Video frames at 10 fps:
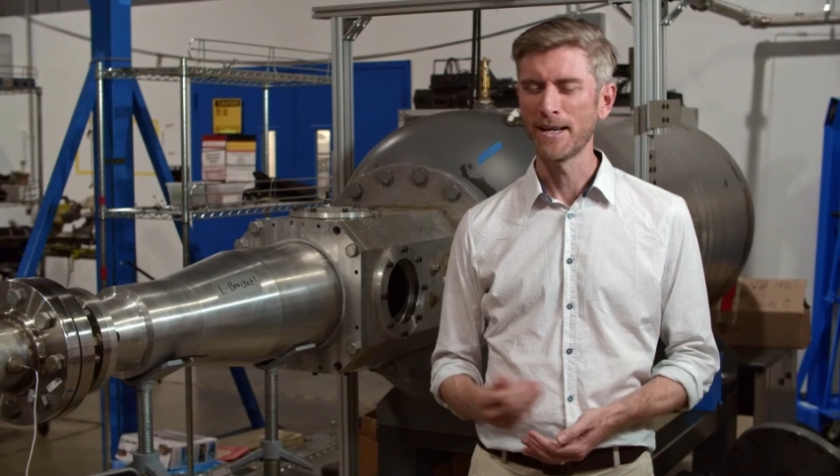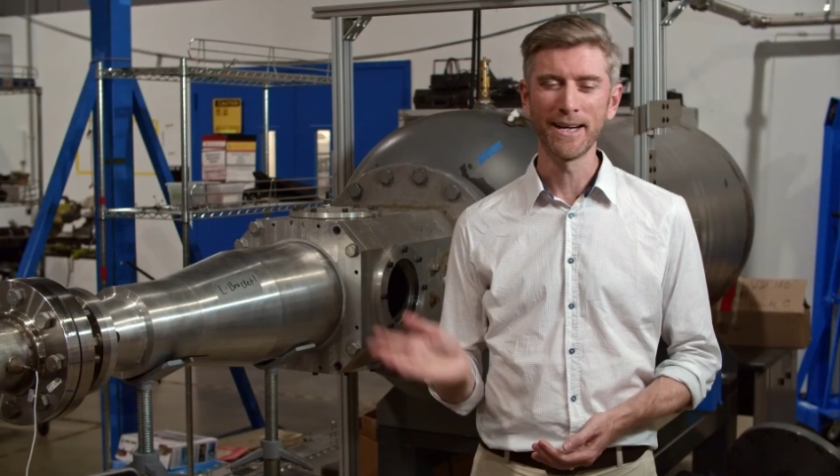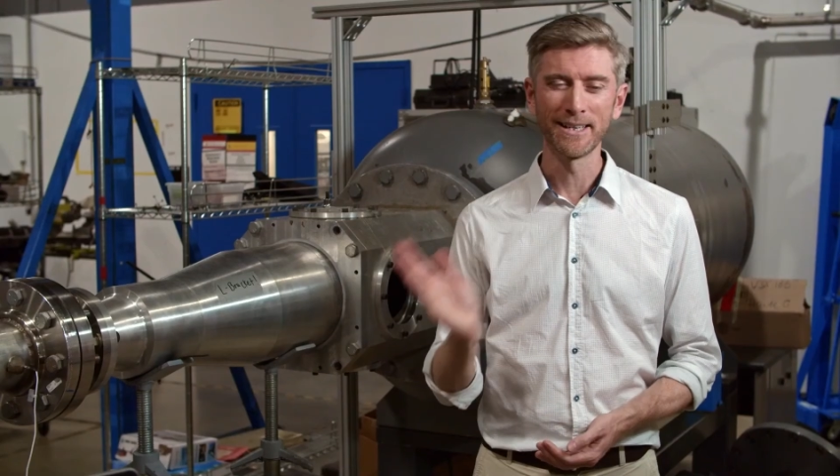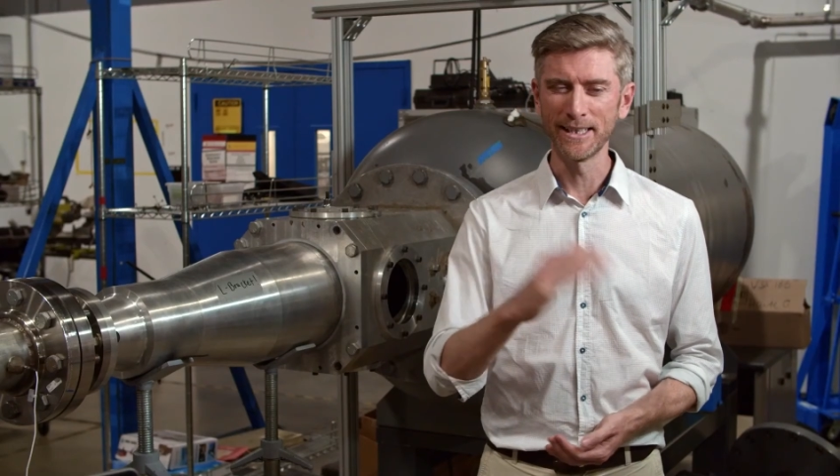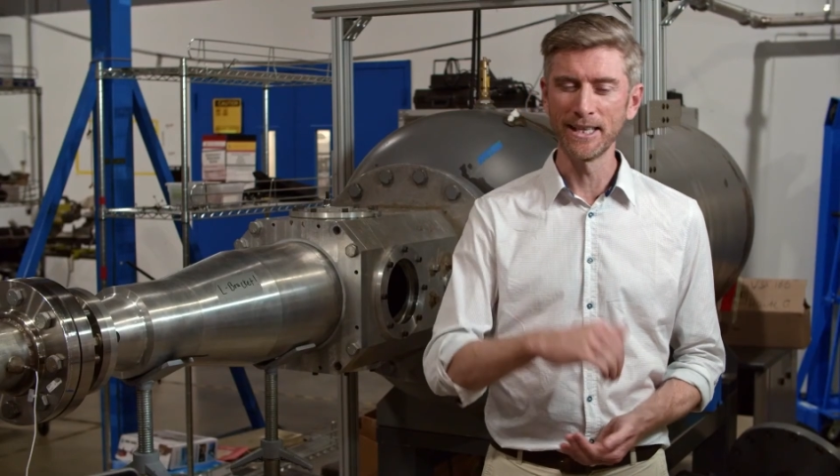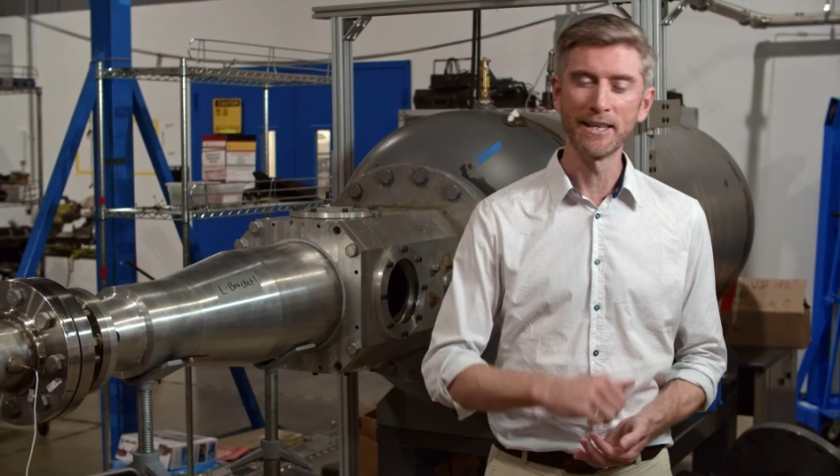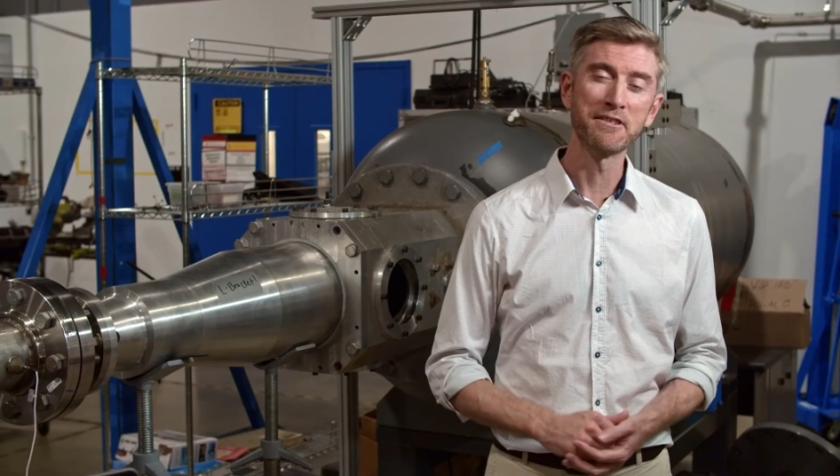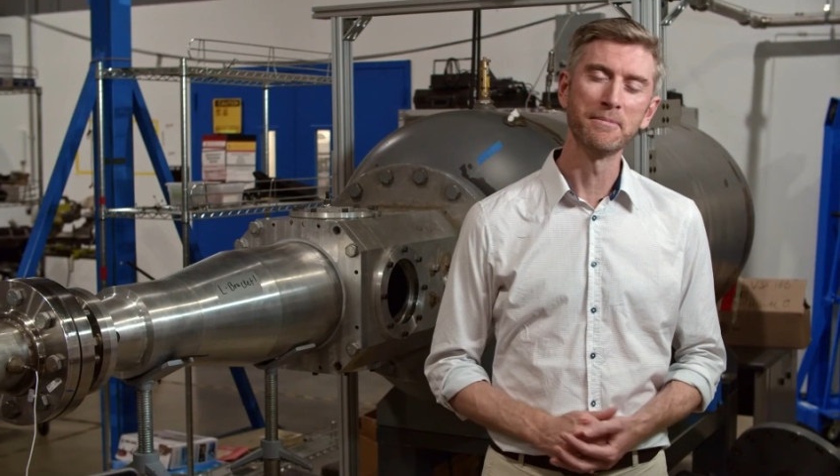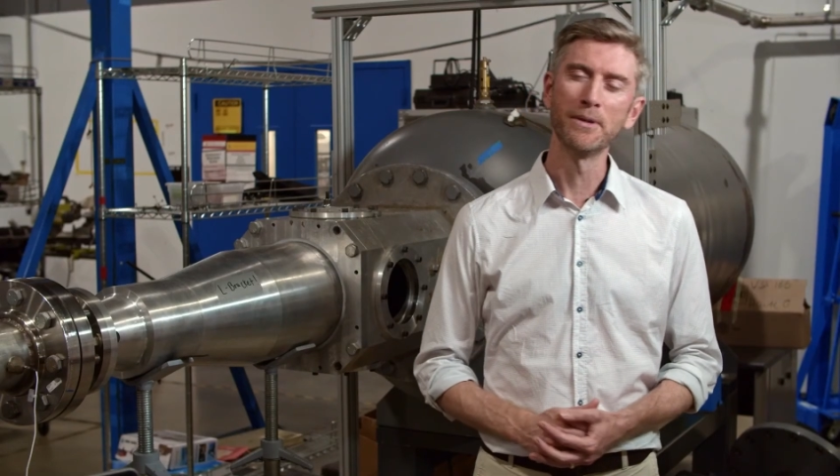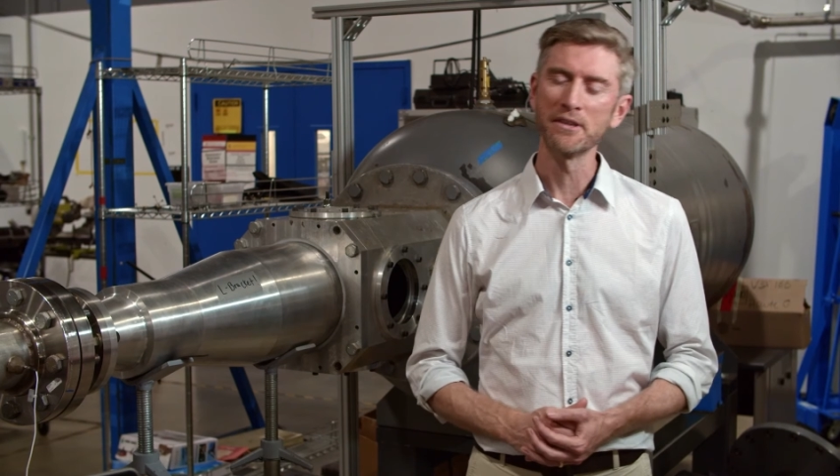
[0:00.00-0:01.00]
Clearly that's
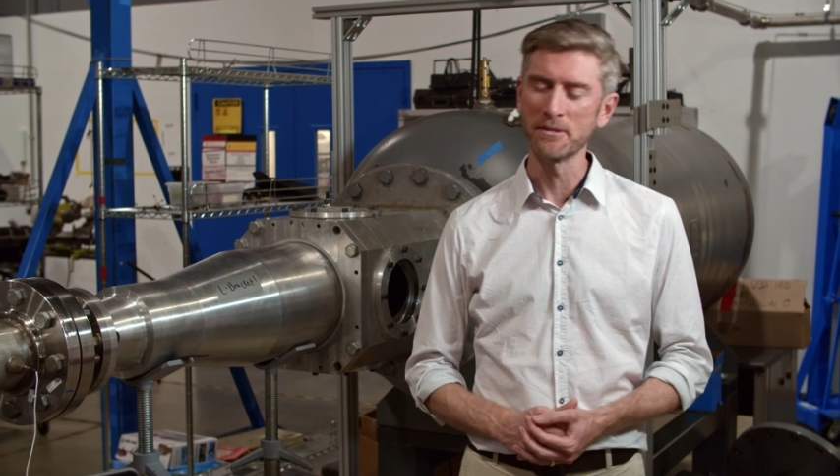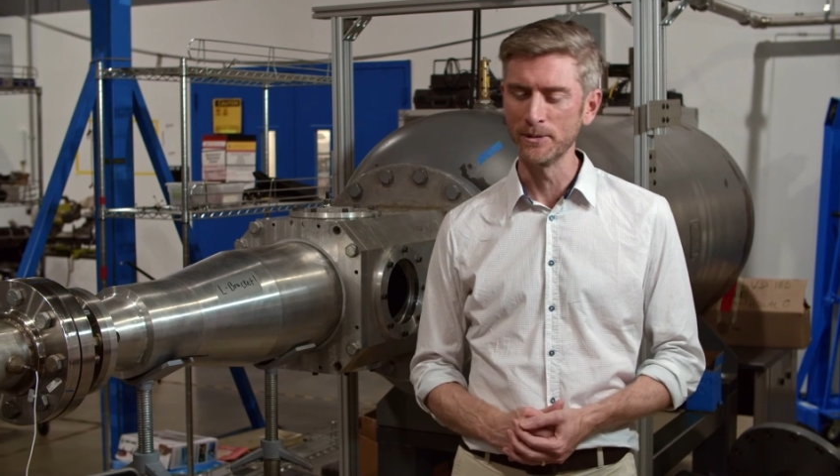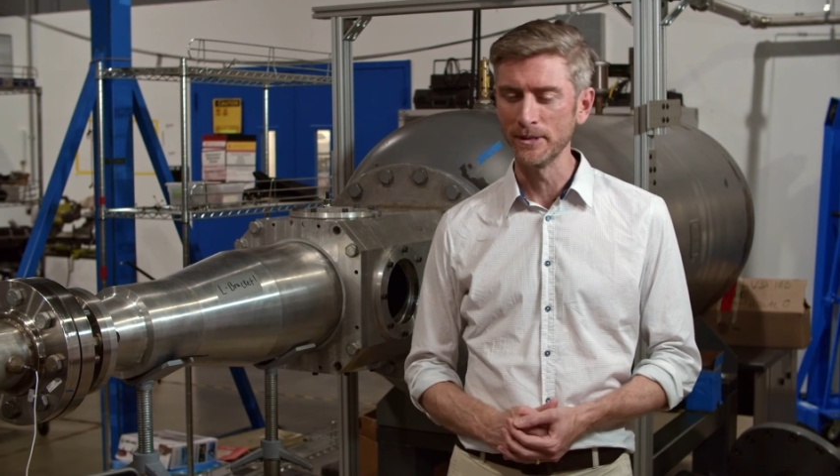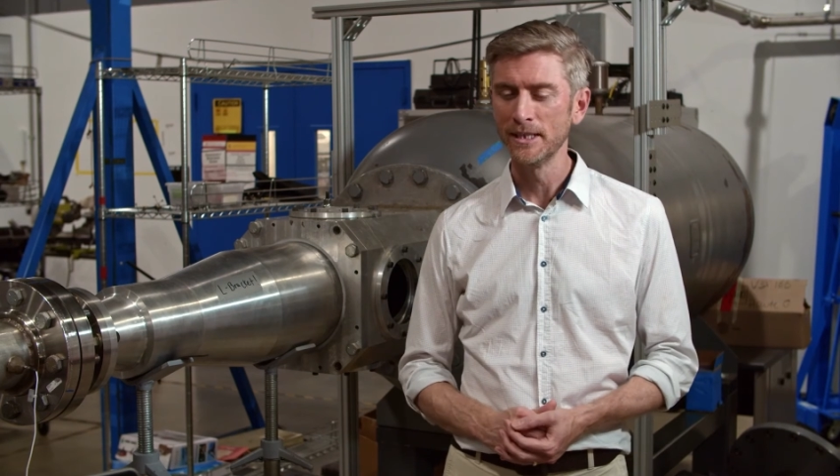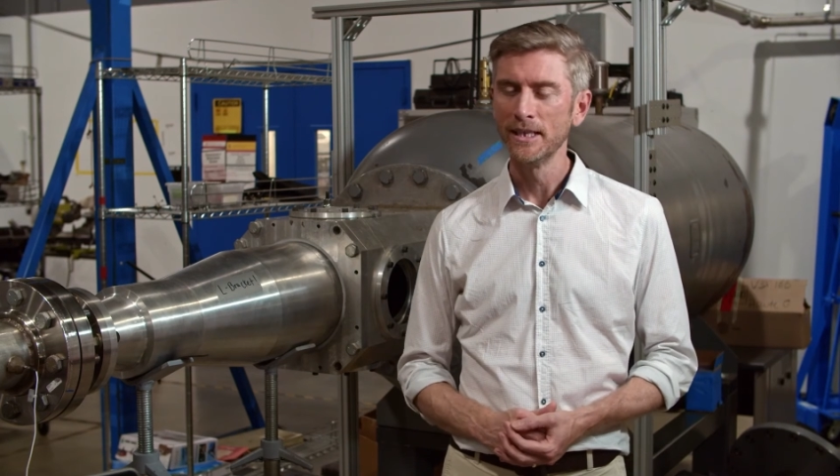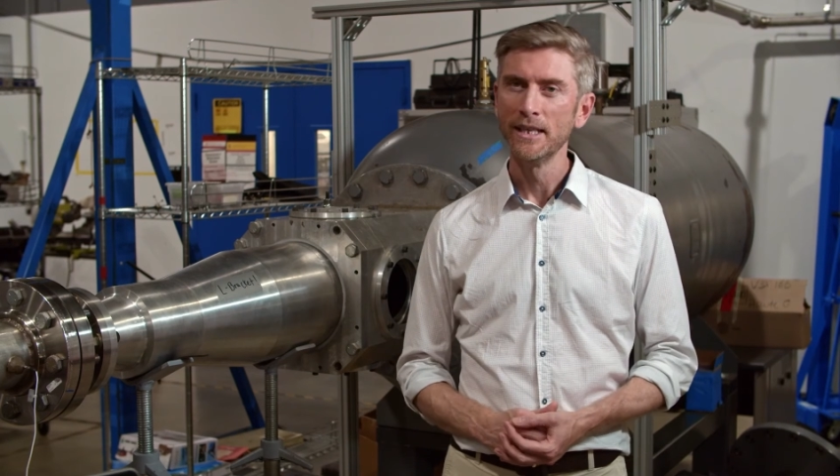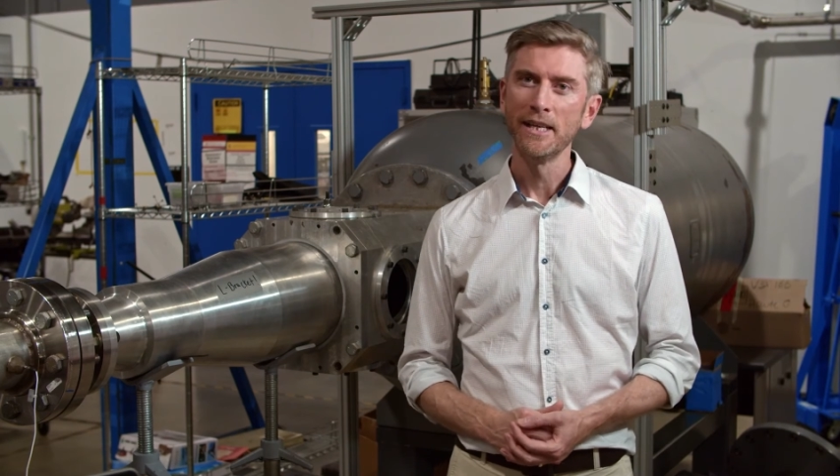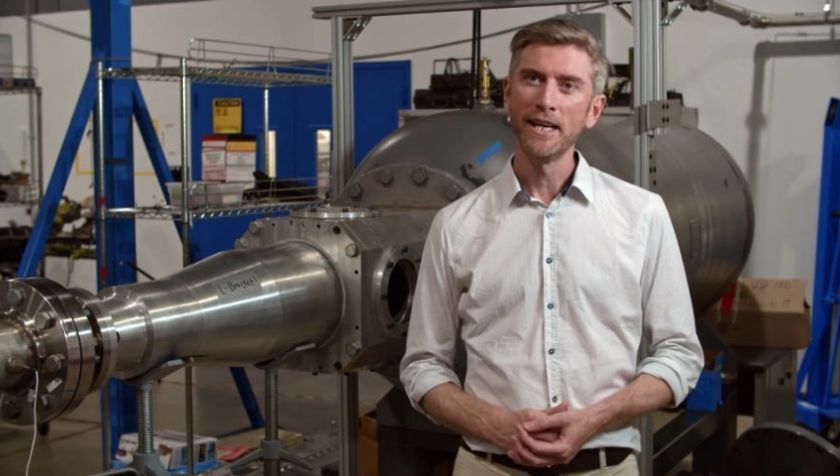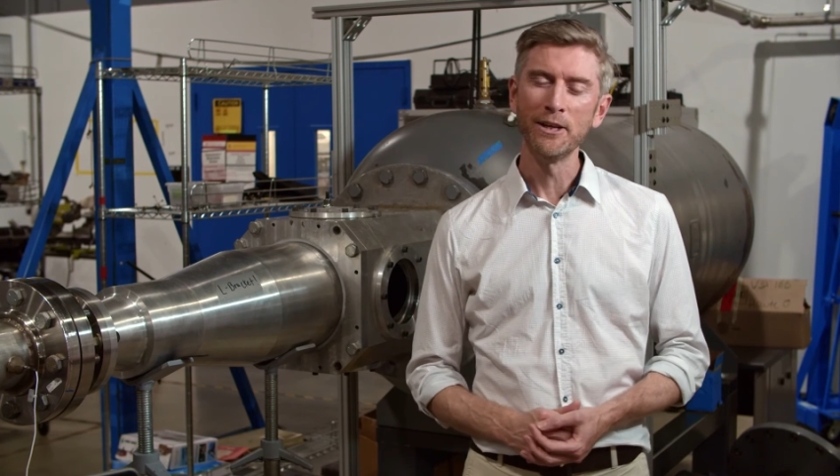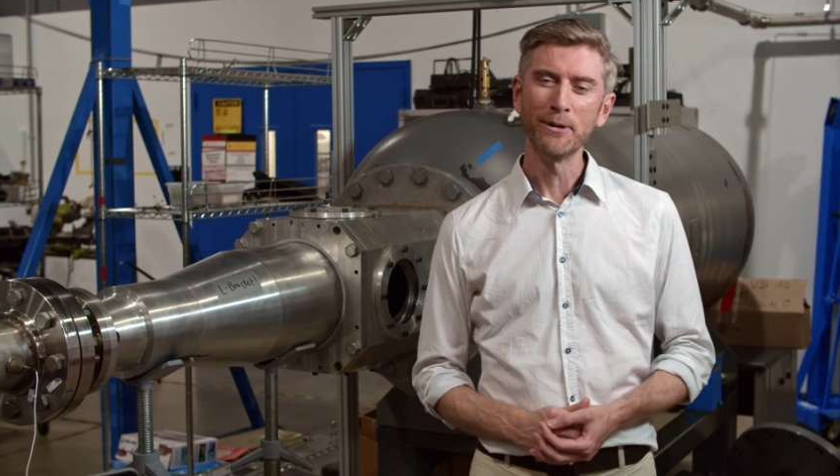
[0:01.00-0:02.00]
impossible.
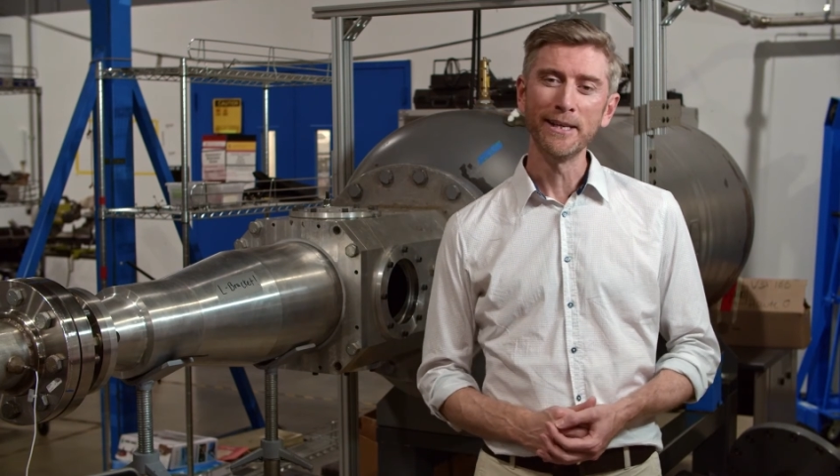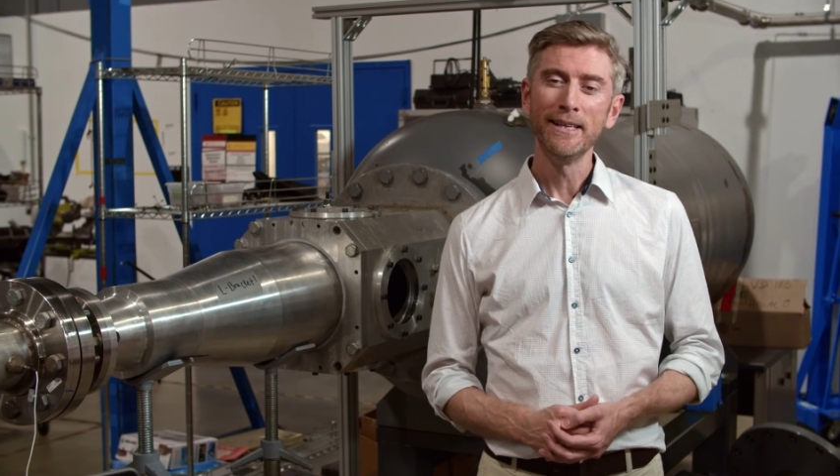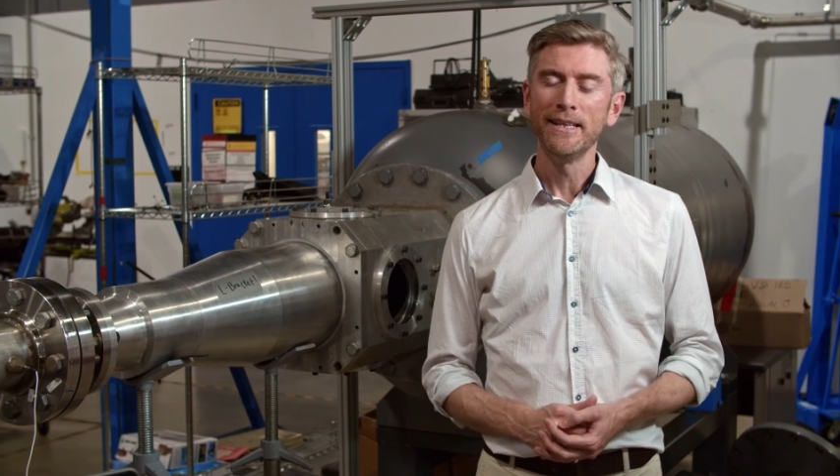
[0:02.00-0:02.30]
Anyway,